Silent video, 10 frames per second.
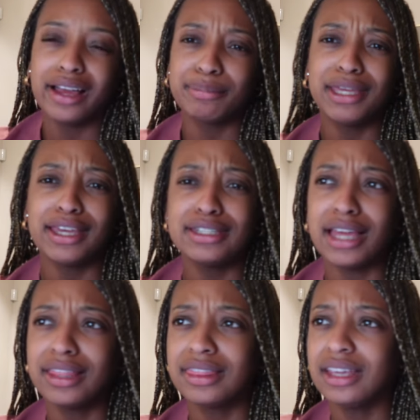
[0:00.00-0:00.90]
Because
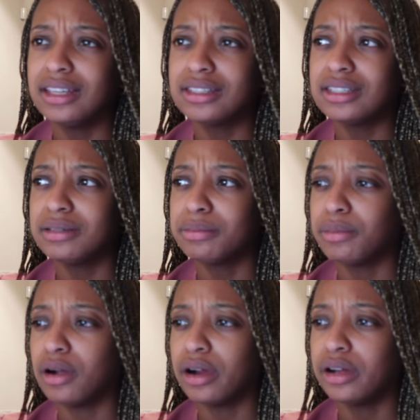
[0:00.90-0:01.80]
I think
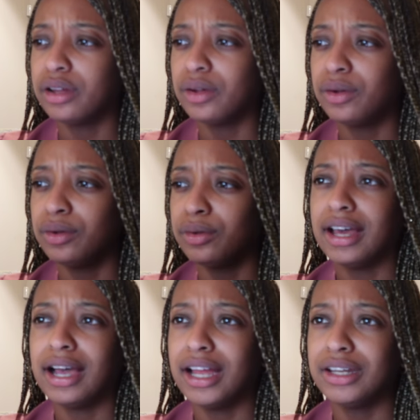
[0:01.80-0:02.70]
tomorrow,
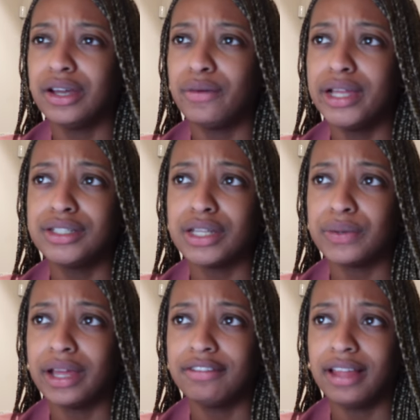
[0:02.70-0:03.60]
I know I
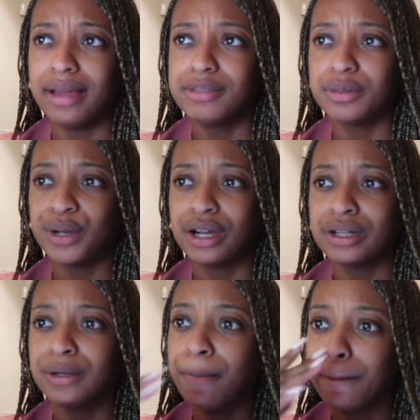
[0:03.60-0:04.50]
don't have lab
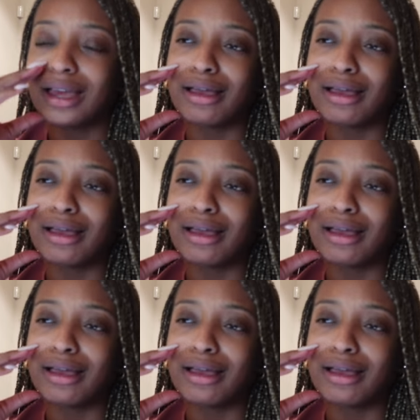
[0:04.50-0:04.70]
tomorrow.